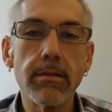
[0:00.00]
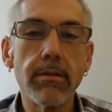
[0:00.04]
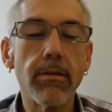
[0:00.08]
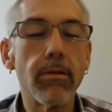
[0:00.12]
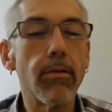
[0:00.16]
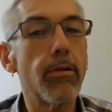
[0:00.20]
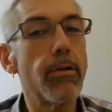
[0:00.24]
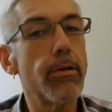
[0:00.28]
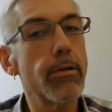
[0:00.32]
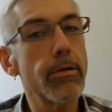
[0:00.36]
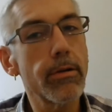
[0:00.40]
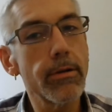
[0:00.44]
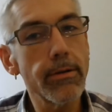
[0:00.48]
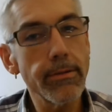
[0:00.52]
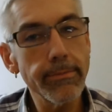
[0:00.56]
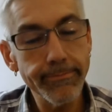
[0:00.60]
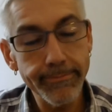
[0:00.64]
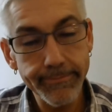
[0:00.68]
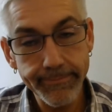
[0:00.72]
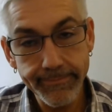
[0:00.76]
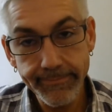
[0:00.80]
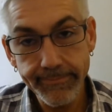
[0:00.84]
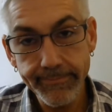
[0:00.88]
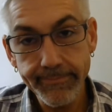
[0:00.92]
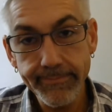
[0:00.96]
Or
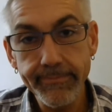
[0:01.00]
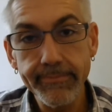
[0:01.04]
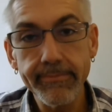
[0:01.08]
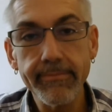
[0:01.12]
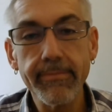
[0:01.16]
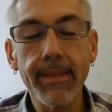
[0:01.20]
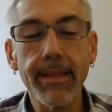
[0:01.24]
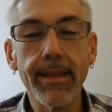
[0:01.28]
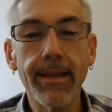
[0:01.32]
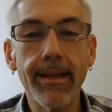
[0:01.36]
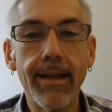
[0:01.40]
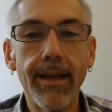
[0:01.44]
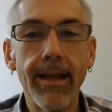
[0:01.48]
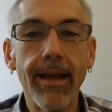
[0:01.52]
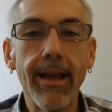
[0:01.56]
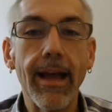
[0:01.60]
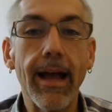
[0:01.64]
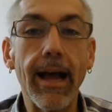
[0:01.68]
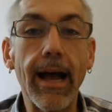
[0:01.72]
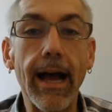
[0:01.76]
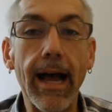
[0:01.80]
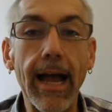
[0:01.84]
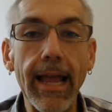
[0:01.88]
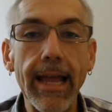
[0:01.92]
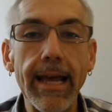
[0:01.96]

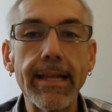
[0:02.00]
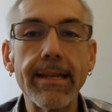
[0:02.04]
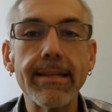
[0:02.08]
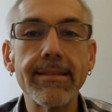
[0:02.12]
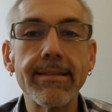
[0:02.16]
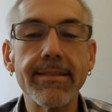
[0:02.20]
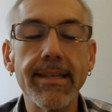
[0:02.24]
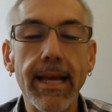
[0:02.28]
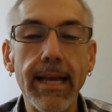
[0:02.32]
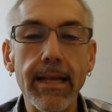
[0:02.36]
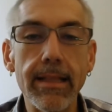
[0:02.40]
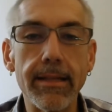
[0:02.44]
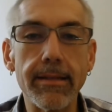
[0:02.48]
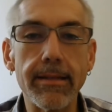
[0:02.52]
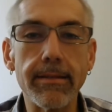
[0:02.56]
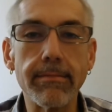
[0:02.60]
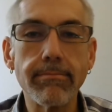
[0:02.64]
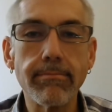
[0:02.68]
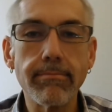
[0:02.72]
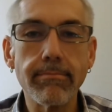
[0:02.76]
I had a salad.